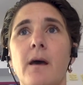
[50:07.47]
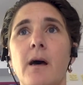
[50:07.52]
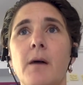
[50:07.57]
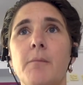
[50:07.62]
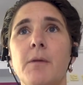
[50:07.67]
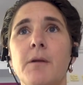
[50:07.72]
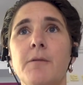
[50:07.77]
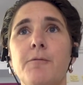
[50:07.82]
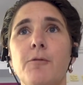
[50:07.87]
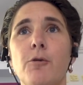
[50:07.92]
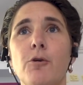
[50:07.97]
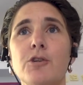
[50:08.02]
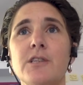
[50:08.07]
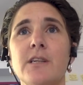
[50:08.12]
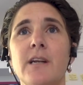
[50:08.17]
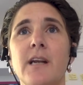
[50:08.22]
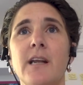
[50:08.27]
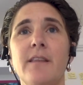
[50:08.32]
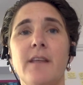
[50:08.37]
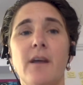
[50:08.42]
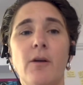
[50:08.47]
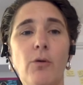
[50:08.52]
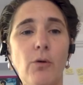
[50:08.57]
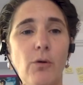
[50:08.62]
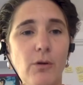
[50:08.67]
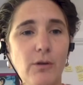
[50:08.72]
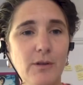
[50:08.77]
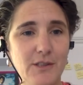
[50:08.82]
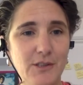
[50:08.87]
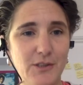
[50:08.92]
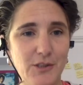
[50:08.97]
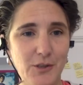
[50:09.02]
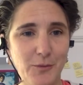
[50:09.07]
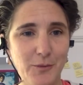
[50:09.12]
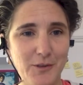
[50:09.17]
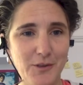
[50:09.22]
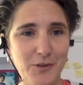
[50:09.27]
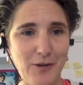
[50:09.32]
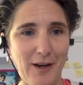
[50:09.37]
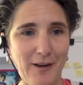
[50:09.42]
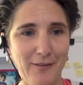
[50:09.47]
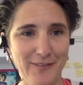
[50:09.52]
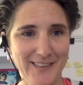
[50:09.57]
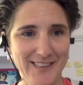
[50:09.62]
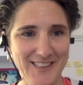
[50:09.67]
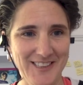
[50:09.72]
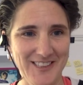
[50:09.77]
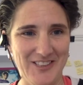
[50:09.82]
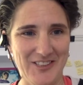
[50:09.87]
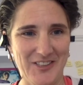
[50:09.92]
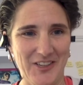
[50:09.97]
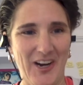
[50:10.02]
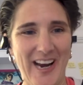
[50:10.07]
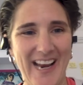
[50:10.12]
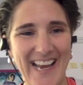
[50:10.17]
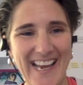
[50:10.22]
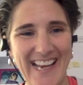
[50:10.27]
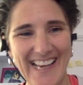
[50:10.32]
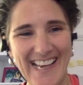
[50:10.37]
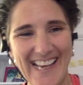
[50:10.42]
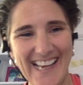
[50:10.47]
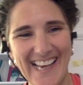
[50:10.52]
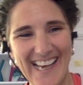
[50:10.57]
Um, unfortunately, they're all to do with the travel industry.